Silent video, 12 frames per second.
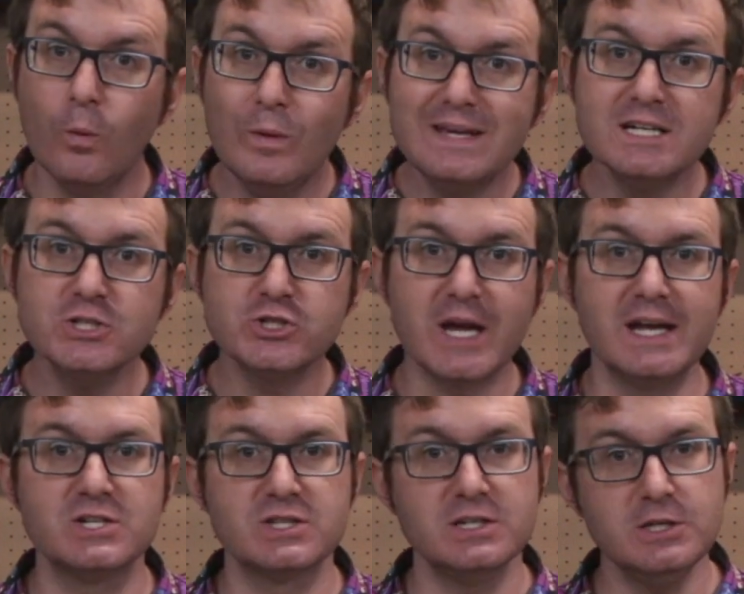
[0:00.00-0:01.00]
we can
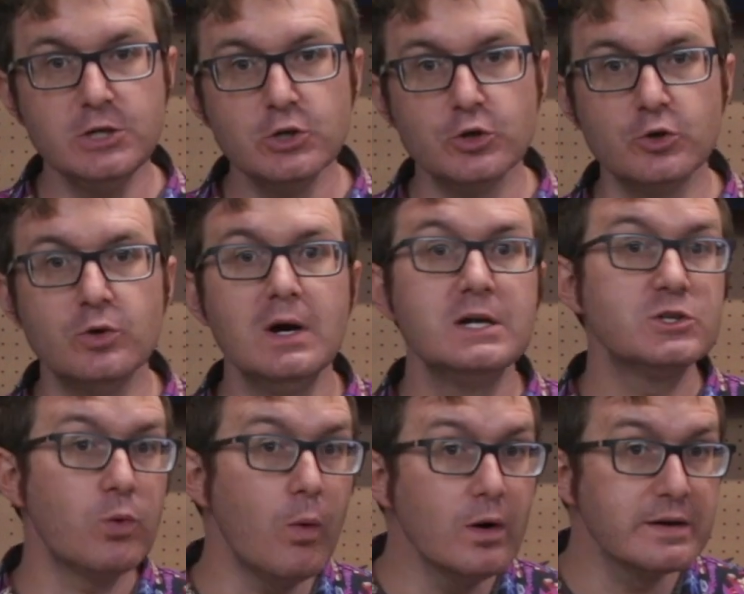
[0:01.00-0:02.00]
change the hue
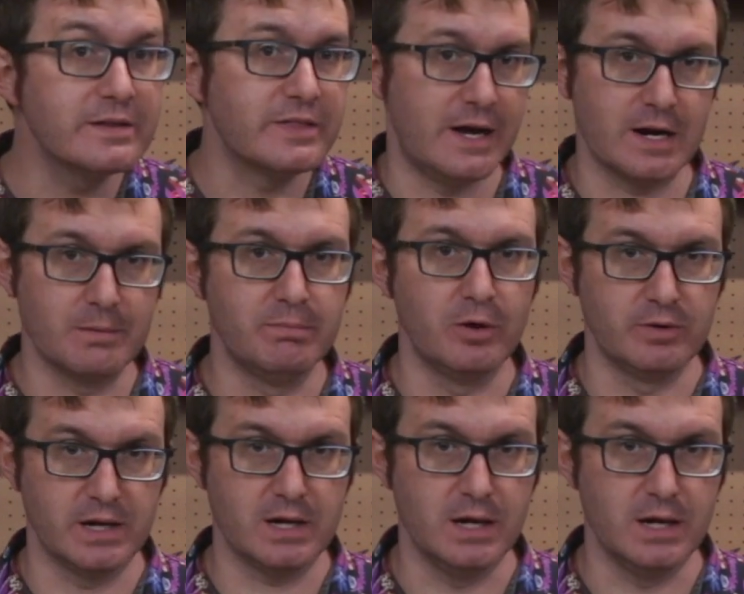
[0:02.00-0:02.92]
toward that component